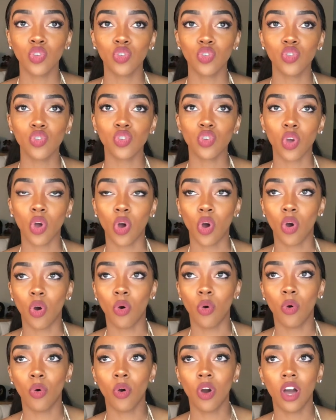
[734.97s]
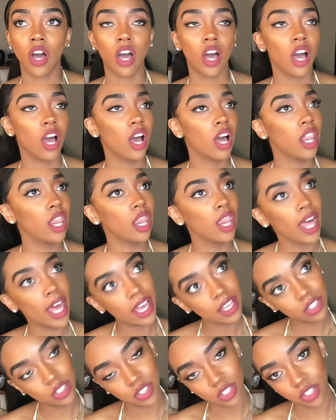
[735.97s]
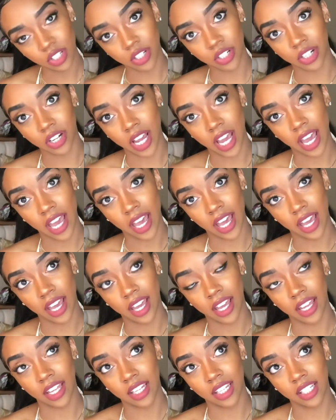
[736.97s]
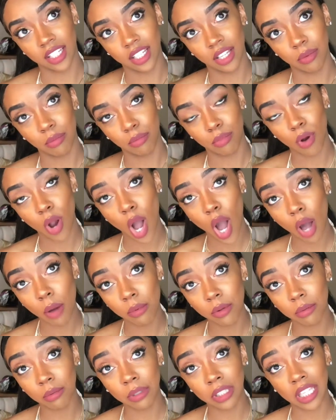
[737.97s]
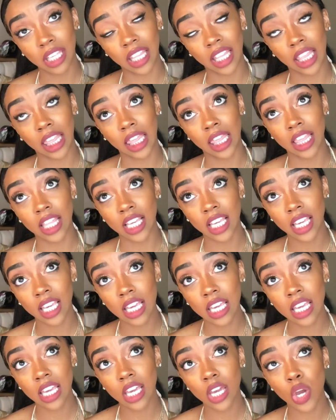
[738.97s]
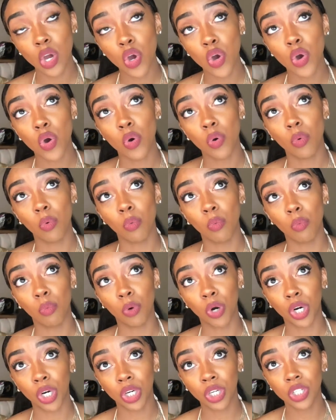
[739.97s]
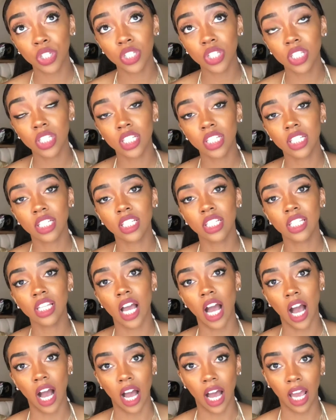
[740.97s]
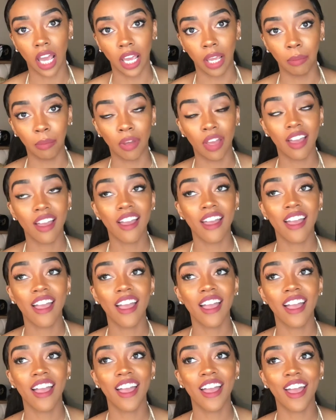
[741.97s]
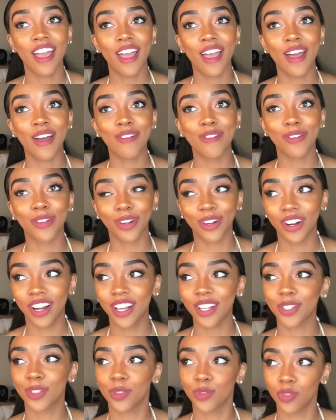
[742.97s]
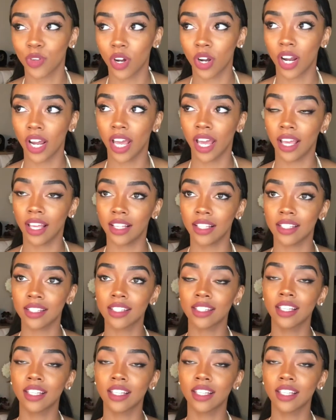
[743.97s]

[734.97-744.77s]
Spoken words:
So last year I had probably the worst time ever as far as